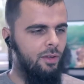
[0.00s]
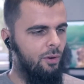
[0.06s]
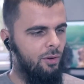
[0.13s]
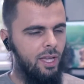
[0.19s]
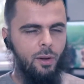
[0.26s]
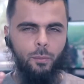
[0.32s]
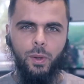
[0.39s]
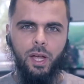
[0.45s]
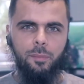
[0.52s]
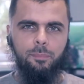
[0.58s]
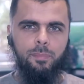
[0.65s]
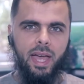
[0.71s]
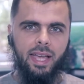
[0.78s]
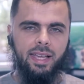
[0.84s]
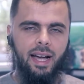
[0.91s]
Okay, we are
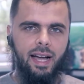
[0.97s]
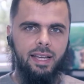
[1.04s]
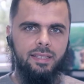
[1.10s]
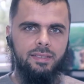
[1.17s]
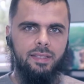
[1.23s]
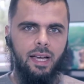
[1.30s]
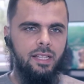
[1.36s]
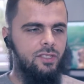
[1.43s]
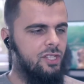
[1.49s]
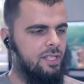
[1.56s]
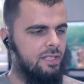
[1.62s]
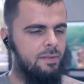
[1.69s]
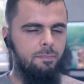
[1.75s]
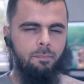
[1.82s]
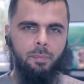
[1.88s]
back, guys. I
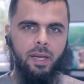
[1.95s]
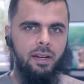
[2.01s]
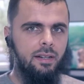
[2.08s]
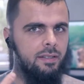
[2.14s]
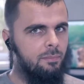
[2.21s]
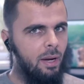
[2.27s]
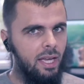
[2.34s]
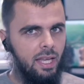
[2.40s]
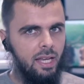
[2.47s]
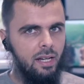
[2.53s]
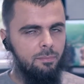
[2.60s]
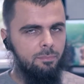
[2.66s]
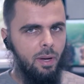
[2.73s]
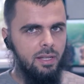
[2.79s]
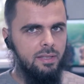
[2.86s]
just paired my
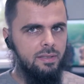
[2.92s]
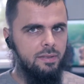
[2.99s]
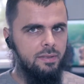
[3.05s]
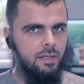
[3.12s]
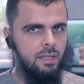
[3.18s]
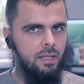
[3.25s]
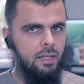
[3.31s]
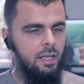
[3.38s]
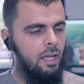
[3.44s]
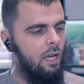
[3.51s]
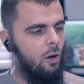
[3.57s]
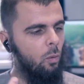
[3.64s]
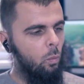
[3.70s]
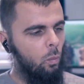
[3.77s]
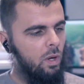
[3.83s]
earbuds
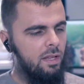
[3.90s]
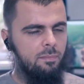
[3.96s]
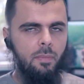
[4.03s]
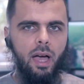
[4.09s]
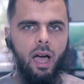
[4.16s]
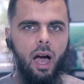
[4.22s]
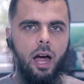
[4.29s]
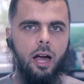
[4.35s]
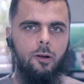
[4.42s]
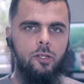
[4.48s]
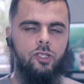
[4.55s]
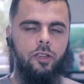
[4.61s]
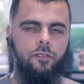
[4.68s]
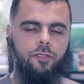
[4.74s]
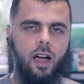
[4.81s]
with my
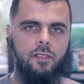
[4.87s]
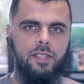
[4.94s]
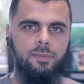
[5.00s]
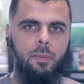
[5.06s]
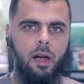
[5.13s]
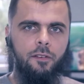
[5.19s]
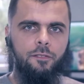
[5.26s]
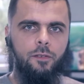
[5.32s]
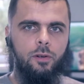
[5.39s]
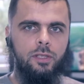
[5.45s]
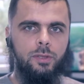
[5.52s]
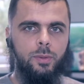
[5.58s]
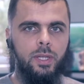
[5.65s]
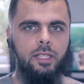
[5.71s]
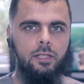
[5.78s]
ROG5 smartphone.
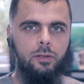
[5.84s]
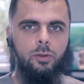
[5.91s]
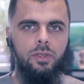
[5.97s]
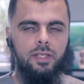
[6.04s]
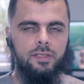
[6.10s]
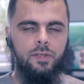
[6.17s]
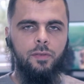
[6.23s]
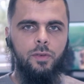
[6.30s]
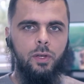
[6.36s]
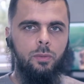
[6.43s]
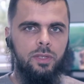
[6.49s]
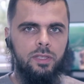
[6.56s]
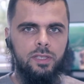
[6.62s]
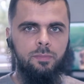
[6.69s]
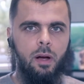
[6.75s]
So we're going to do this review
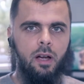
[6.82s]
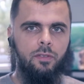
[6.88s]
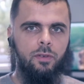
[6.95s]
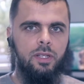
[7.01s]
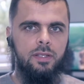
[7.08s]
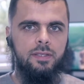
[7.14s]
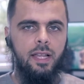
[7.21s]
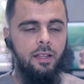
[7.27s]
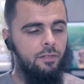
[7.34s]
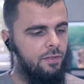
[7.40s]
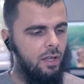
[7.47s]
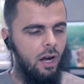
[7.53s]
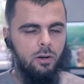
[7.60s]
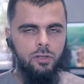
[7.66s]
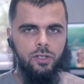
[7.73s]
with the smartphone itself,
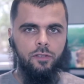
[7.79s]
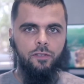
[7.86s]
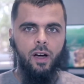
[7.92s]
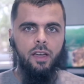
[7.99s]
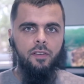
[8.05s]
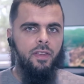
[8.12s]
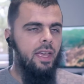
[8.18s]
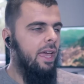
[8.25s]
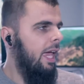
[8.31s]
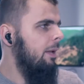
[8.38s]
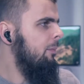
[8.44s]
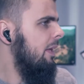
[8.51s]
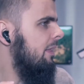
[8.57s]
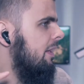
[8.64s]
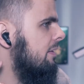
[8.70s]
the ROG5.
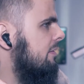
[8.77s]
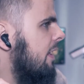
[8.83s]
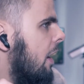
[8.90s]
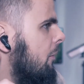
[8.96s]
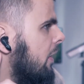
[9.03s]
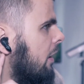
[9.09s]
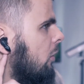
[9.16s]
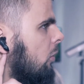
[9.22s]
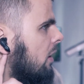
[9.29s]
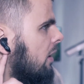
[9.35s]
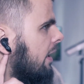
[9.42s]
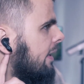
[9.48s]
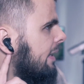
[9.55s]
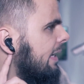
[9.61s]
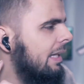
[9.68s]
Anyway, this is how they look
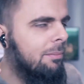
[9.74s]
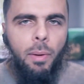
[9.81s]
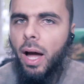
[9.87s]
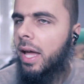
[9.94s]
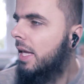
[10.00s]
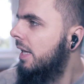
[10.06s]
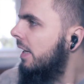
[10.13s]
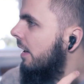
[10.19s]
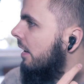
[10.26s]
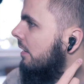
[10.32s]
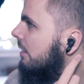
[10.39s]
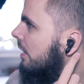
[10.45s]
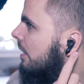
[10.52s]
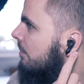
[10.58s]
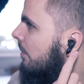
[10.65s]
like in my
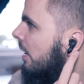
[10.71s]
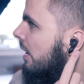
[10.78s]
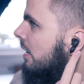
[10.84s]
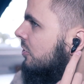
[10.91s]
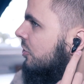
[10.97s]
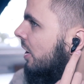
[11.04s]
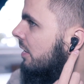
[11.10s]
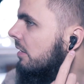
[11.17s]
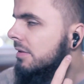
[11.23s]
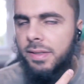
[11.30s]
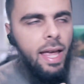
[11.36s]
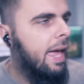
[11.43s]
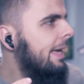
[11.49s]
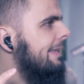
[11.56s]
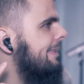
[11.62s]
ear channels.
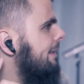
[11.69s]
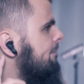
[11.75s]
And the